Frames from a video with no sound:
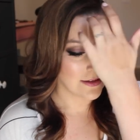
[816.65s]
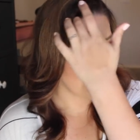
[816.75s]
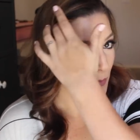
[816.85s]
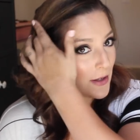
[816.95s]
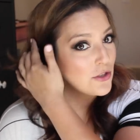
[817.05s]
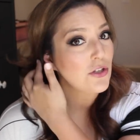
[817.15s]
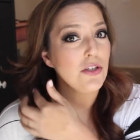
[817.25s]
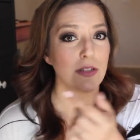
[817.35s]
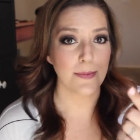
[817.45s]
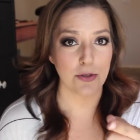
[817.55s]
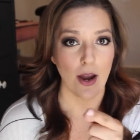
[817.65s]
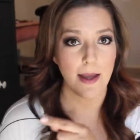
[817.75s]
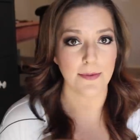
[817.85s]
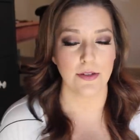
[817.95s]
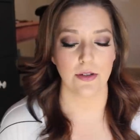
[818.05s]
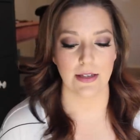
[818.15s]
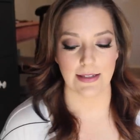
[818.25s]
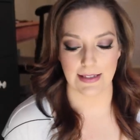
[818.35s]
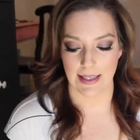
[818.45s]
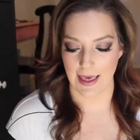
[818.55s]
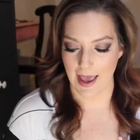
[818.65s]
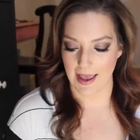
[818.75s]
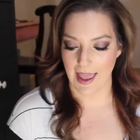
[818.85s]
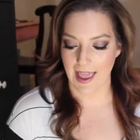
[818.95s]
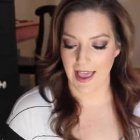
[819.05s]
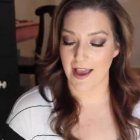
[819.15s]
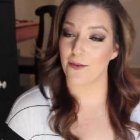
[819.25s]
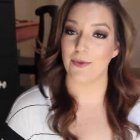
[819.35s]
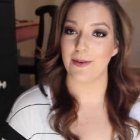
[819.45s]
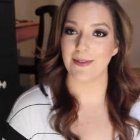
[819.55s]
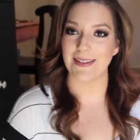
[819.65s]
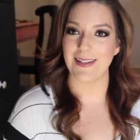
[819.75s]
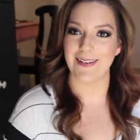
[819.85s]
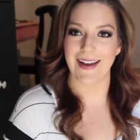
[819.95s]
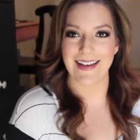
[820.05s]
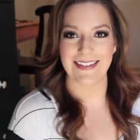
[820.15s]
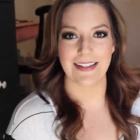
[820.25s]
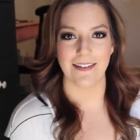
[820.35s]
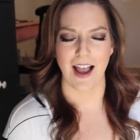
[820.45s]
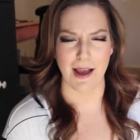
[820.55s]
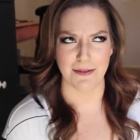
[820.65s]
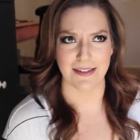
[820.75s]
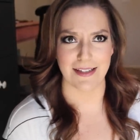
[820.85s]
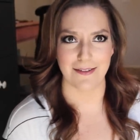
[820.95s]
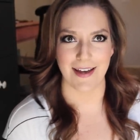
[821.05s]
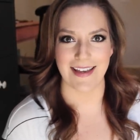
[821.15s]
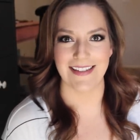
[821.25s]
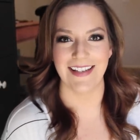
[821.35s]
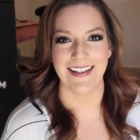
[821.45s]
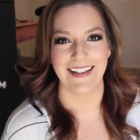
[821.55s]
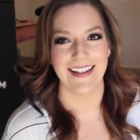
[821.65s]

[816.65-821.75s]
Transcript: So make sure you subscribe so you can see that. And we will see you guys. I will see you guys